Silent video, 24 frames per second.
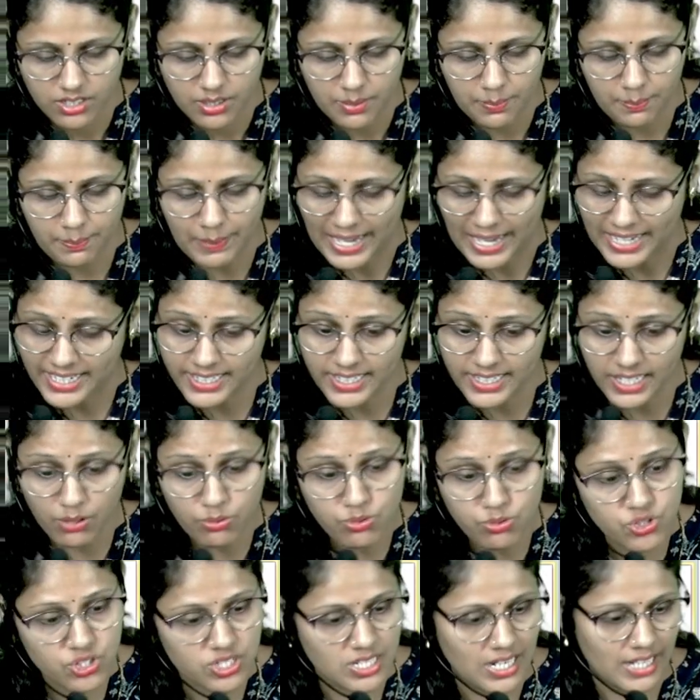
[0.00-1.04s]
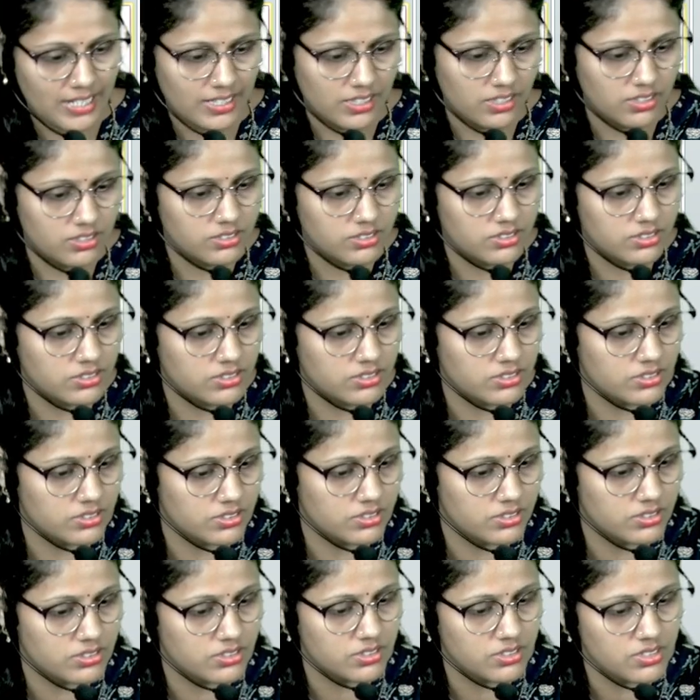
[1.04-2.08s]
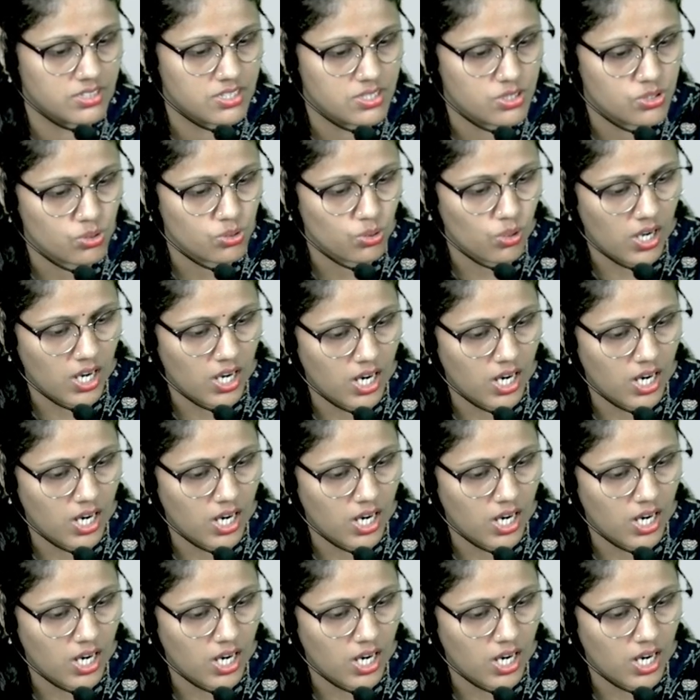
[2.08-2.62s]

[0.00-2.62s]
Background style. So